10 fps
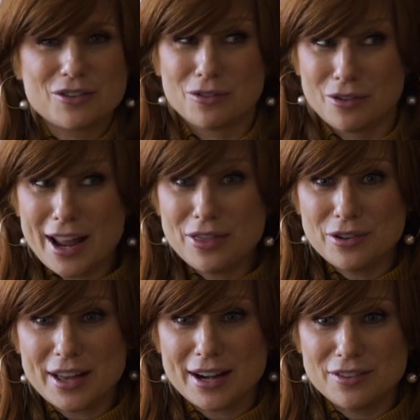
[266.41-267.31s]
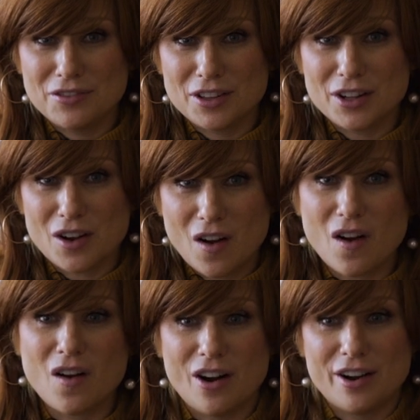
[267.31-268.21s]
rather than it feeling
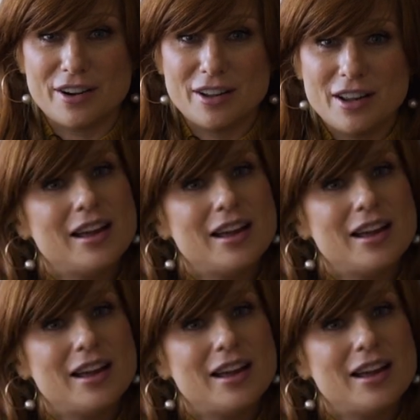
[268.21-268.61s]
hard